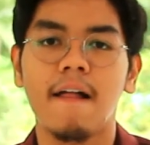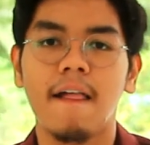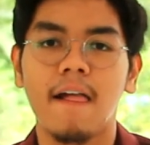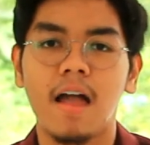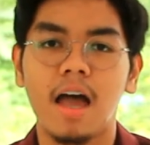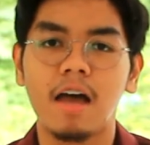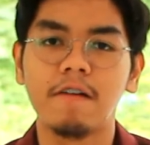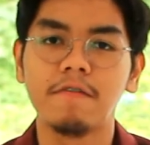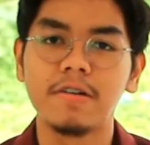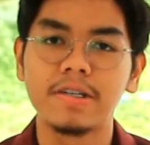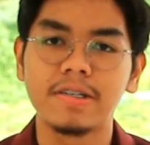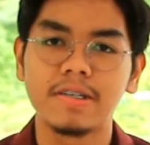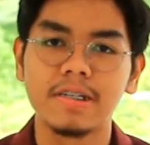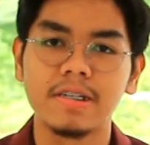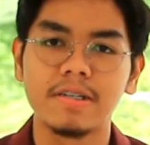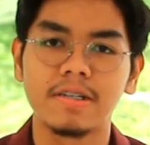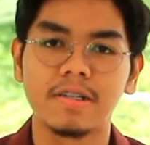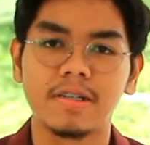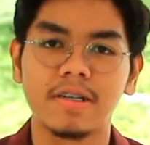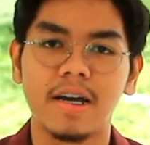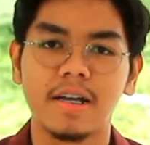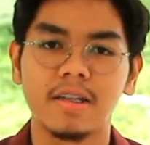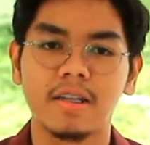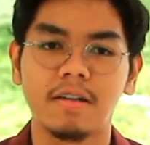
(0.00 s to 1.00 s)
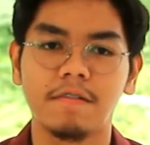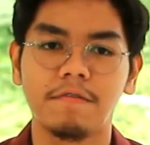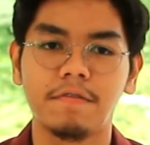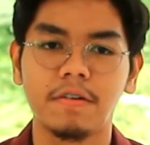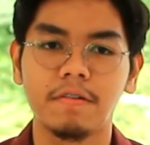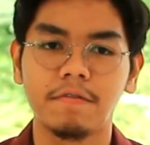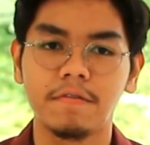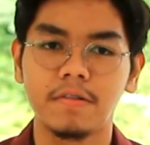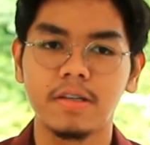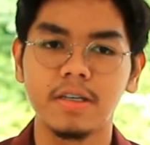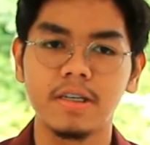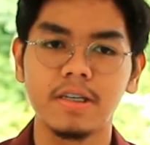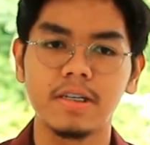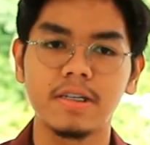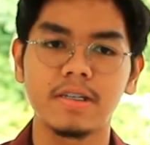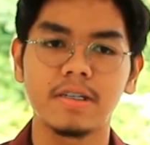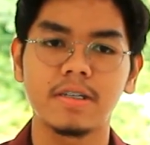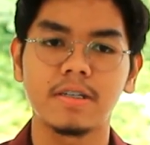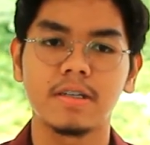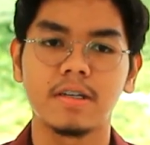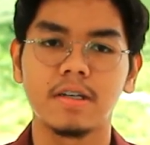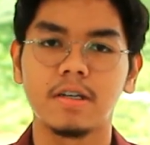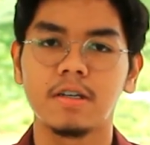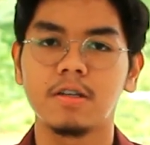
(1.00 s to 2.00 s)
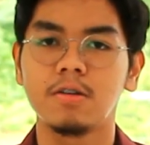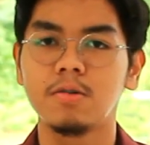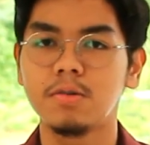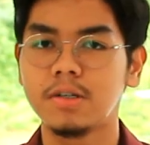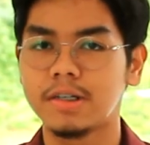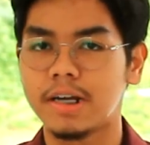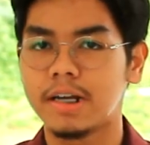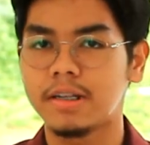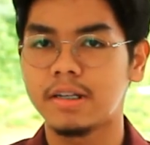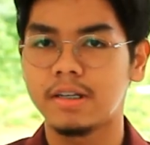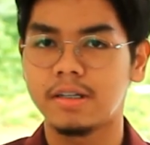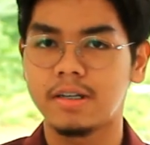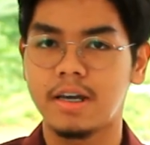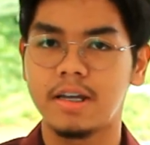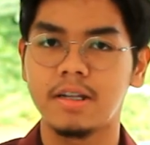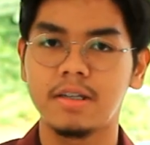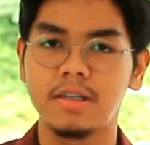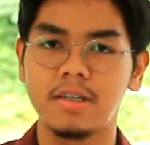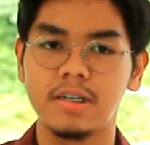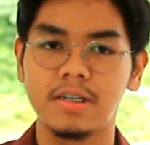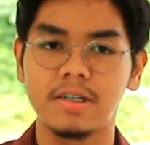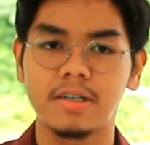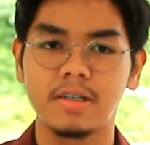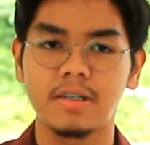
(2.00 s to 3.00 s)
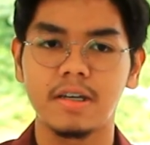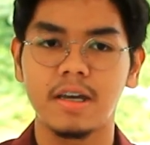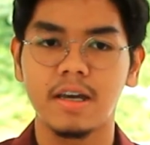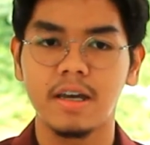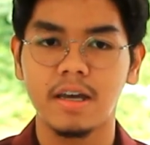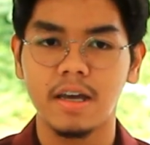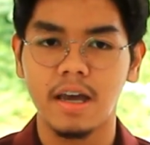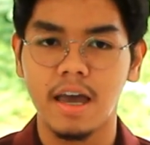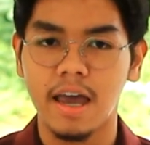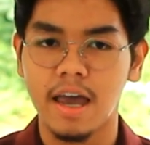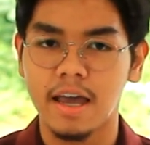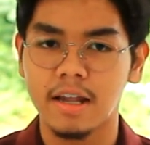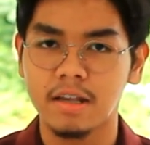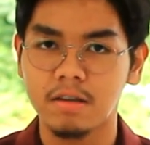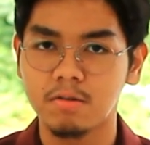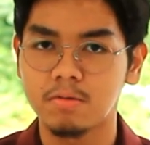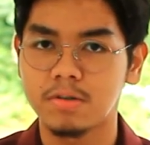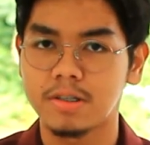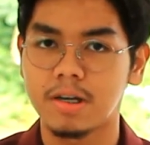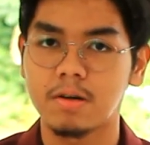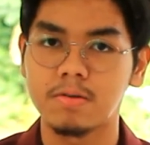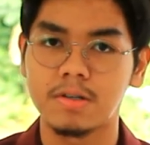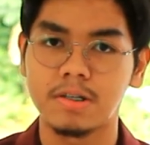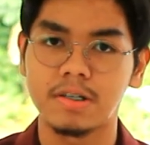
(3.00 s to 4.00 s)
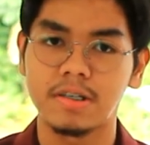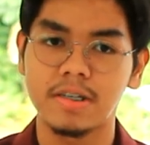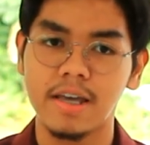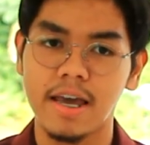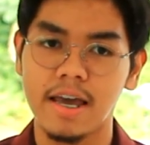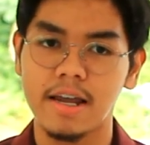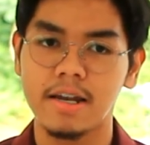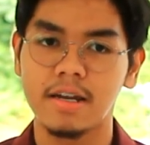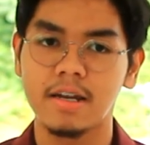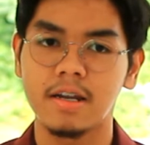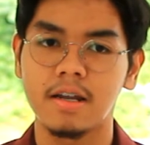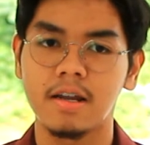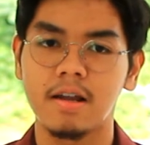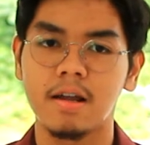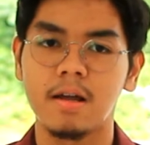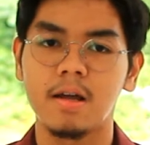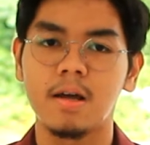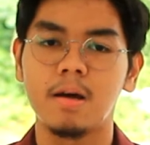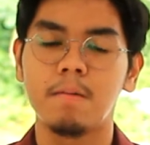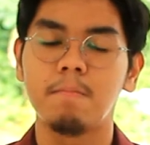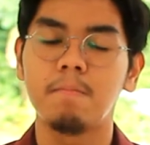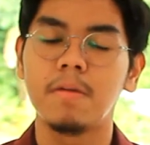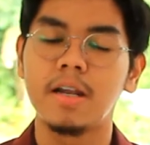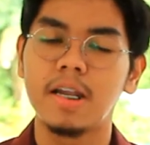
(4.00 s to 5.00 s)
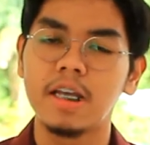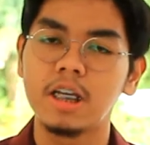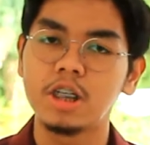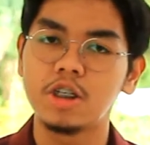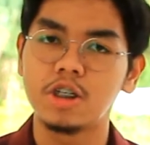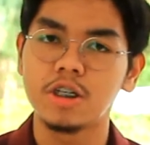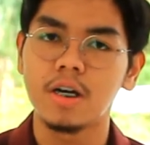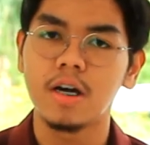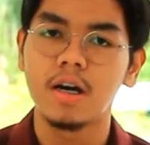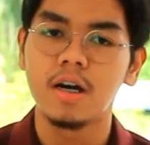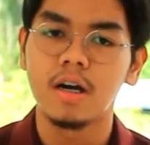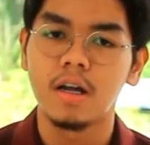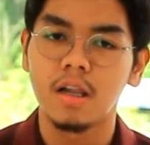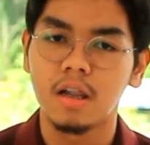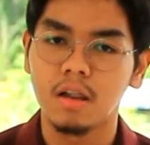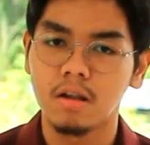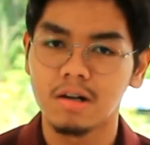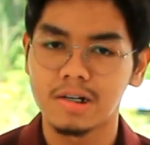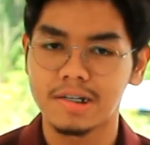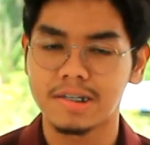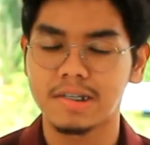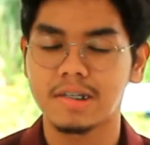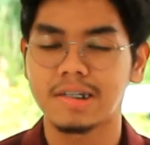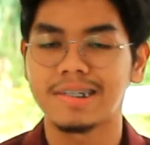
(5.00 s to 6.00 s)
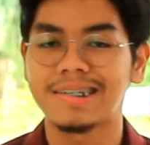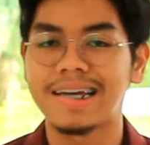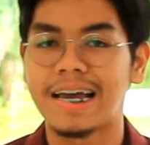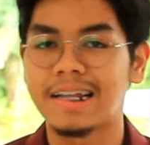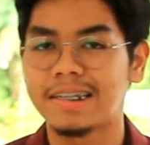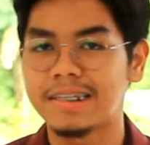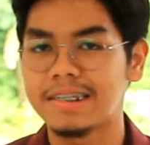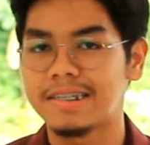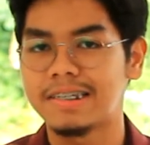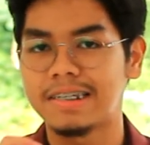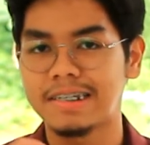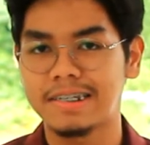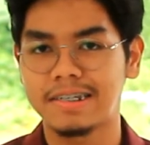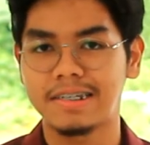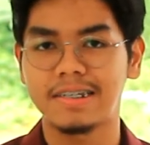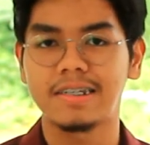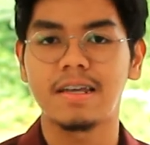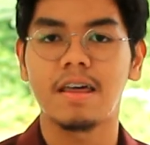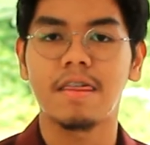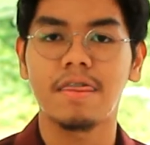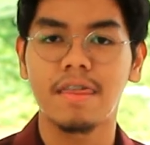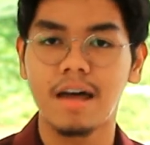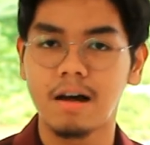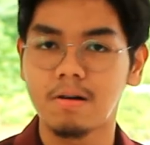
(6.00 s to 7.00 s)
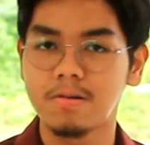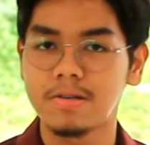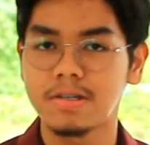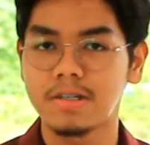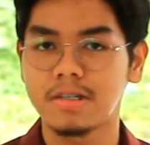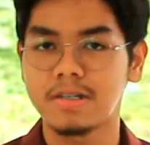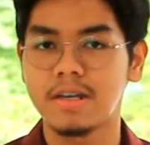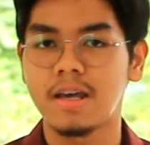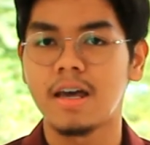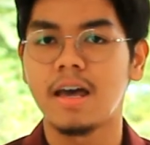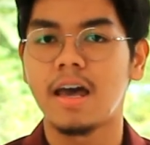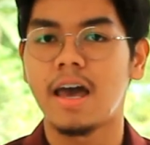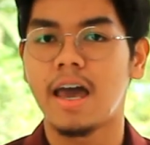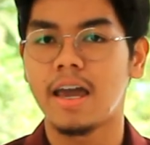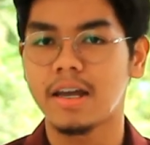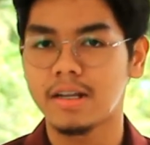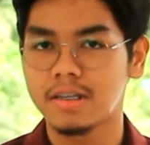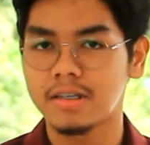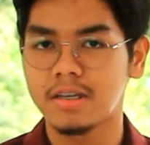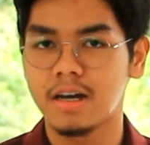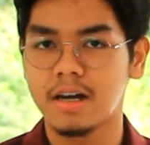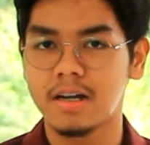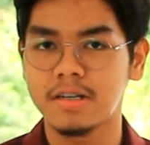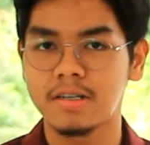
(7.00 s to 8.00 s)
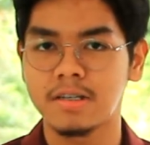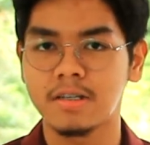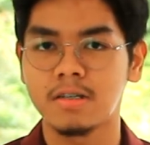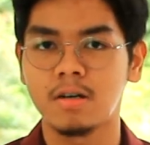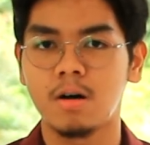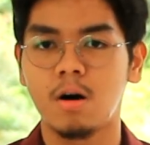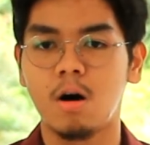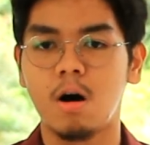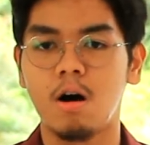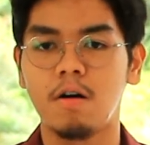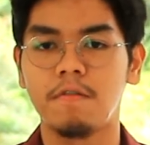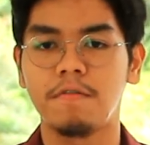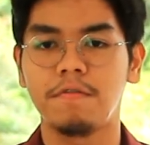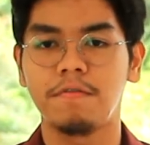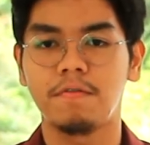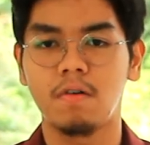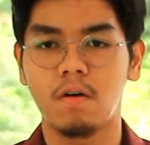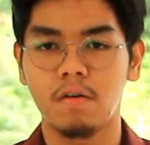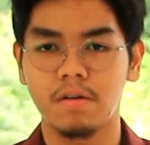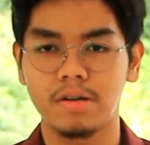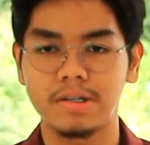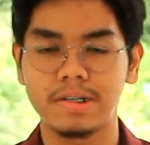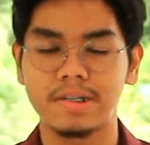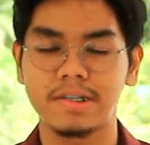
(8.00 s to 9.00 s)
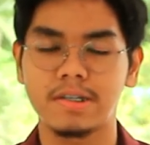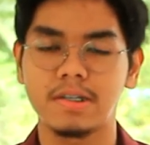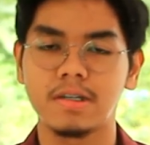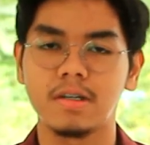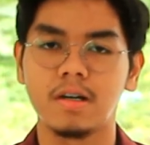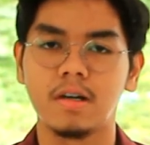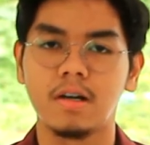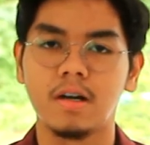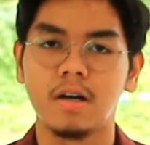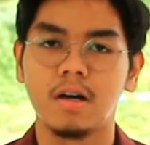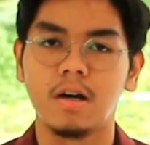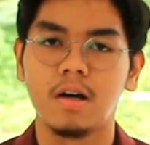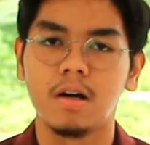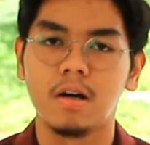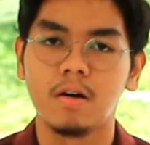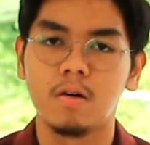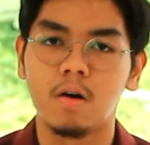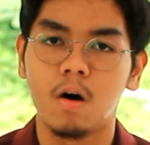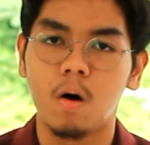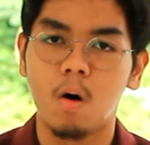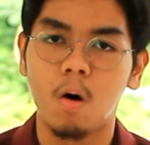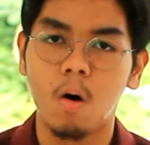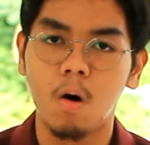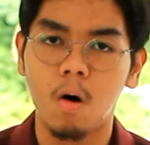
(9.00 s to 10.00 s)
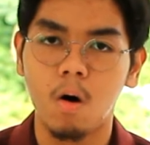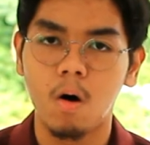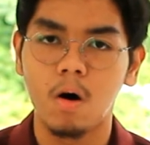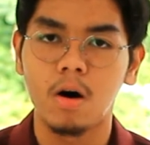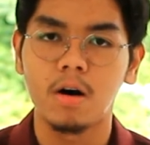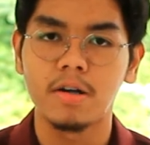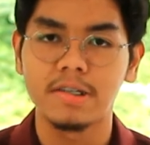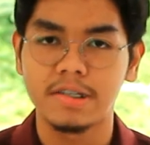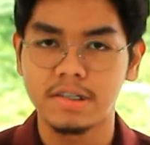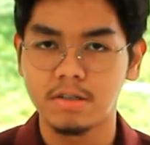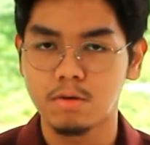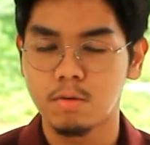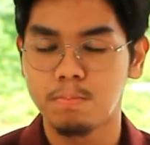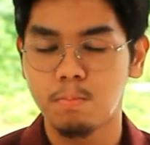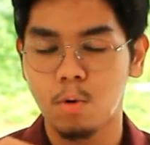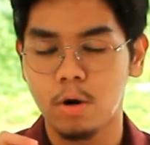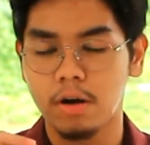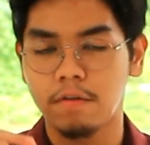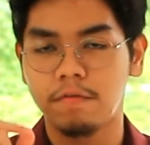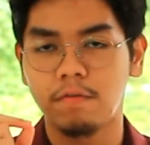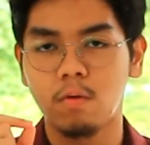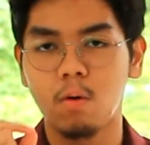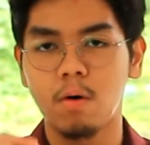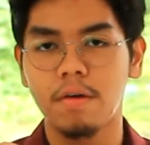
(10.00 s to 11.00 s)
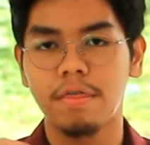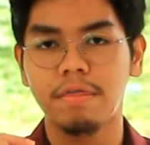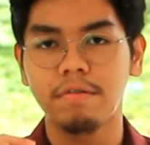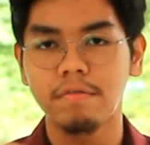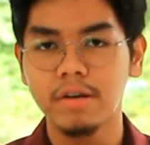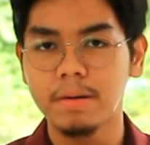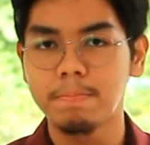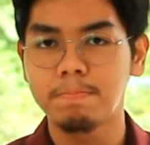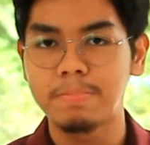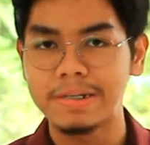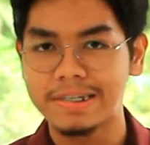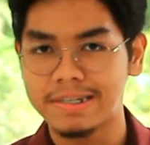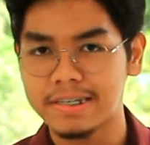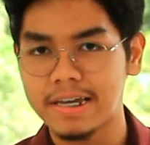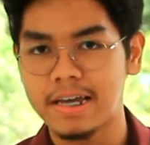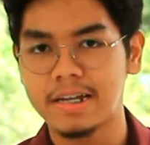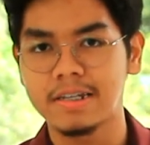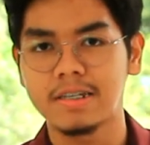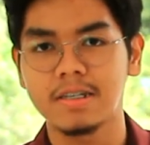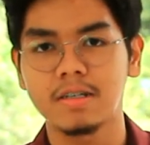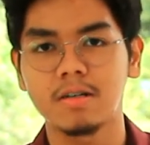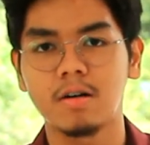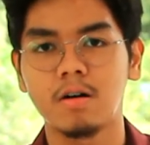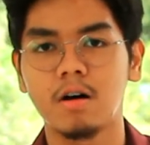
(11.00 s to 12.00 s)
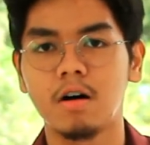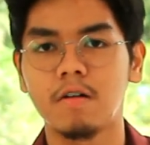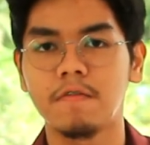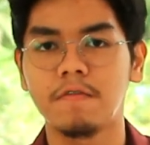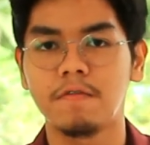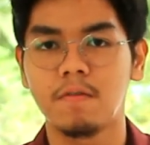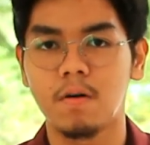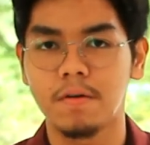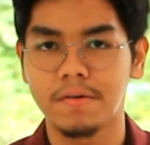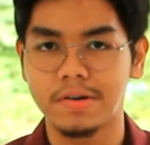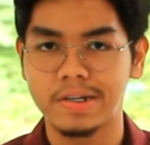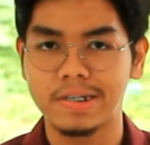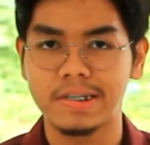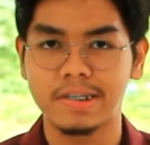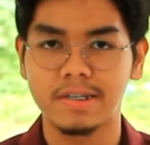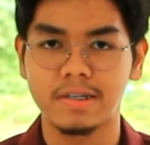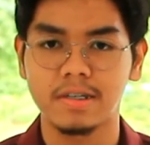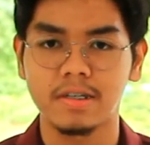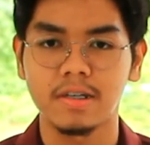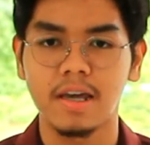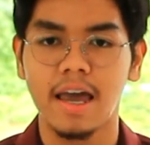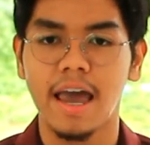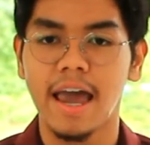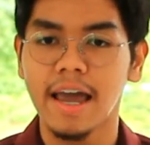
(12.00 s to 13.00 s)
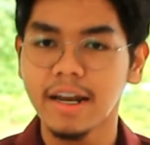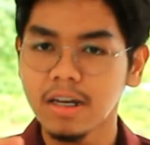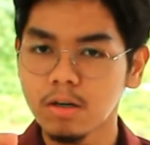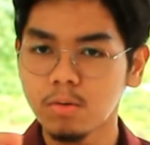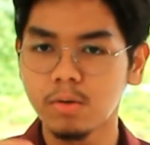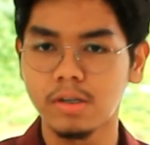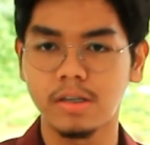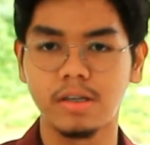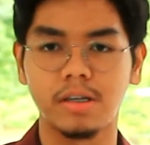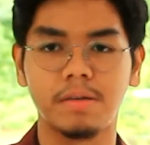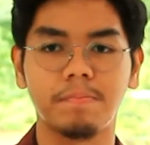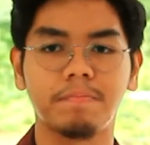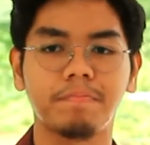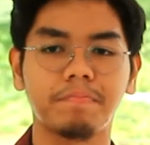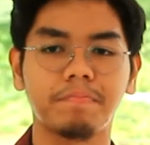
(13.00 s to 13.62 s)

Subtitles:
Ever since the 1950s through the 1990s and 2010, Malaysia lost 96,000 hectares of forest, or 0.43% of forests annually.